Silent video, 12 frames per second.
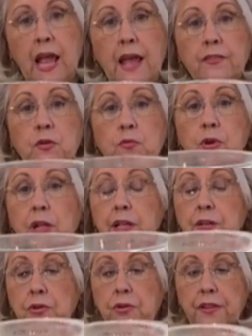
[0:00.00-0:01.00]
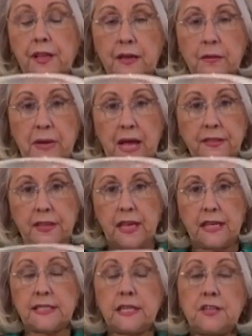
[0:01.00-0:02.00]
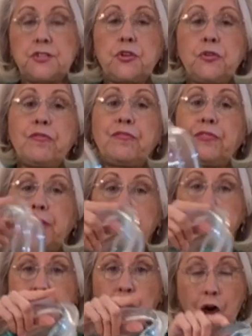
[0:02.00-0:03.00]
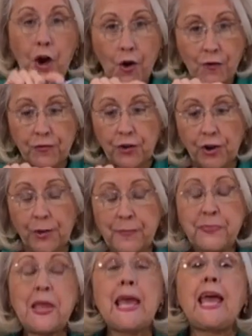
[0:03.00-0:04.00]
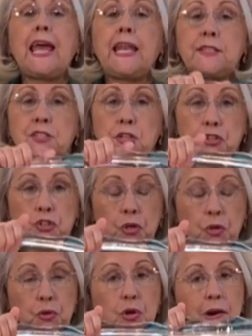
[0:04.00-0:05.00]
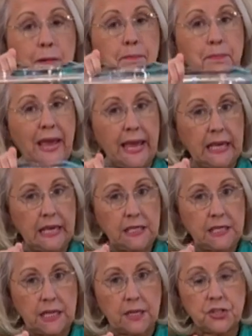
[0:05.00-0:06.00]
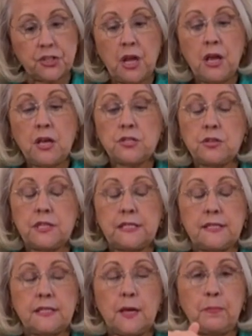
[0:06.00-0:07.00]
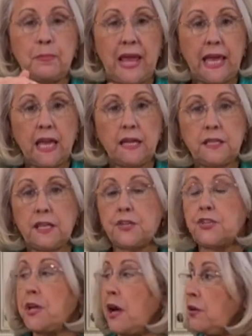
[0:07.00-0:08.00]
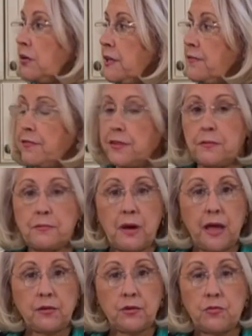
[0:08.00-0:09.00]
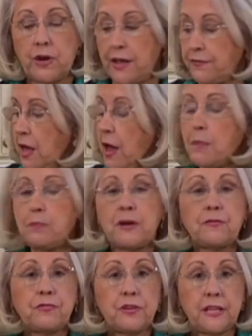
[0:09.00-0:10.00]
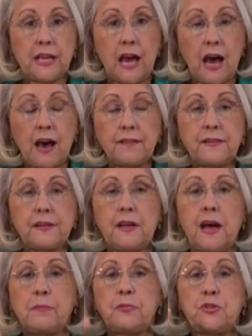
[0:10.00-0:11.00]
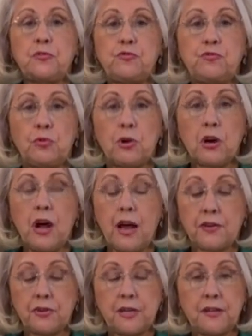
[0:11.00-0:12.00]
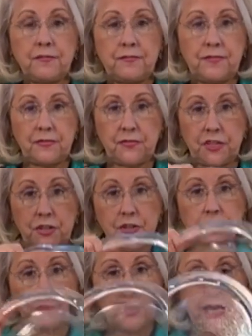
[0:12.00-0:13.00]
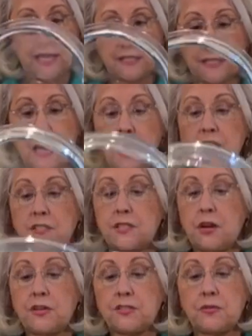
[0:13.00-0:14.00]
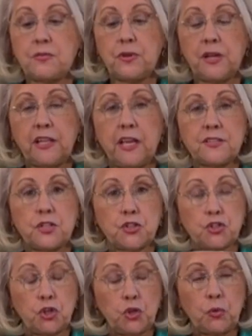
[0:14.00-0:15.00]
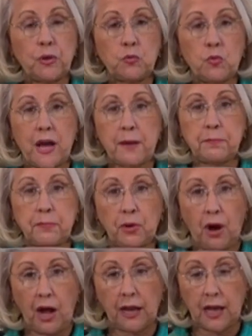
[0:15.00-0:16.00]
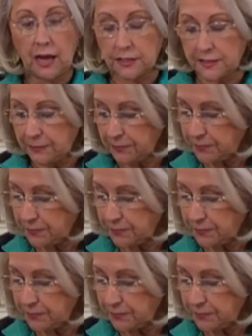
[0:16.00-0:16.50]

And the really cool thing about this is you flip it over and it's a 2-quart baking dish. So this is a baking dish not only for the microwave, but for the oven up to 450 degrees. So it's a 2-in-1 product.